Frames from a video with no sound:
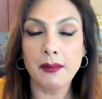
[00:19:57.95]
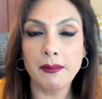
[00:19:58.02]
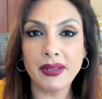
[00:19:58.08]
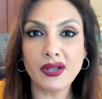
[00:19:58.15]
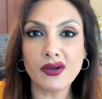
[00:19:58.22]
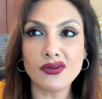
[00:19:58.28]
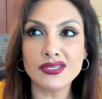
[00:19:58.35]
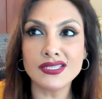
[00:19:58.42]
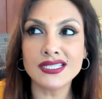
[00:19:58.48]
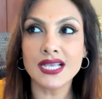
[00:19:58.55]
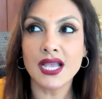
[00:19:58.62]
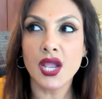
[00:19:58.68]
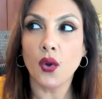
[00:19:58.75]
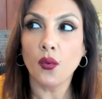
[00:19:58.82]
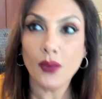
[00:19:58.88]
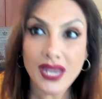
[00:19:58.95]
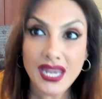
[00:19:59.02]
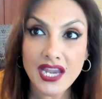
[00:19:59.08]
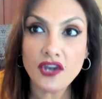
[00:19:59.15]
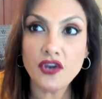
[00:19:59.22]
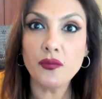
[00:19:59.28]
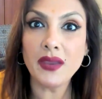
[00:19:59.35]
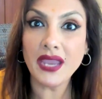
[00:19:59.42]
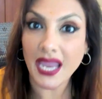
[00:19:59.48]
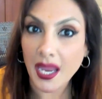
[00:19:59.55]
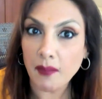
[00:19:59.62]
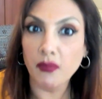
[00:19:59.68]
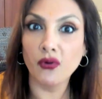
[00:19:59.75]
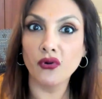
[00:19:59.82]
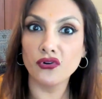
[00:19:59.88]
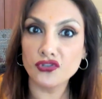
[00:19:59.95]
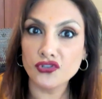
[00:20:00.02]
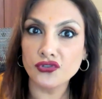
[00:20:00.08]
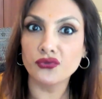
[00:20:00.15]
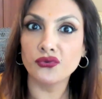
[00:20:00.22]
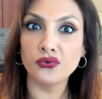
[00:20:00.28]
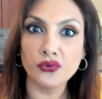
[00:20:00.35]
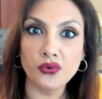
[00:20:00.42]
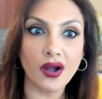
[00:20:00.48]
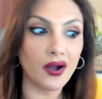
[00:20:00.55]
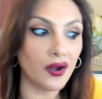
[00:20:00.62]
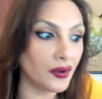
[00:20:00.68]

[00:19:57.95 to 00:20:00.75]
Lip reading: because we need to be able to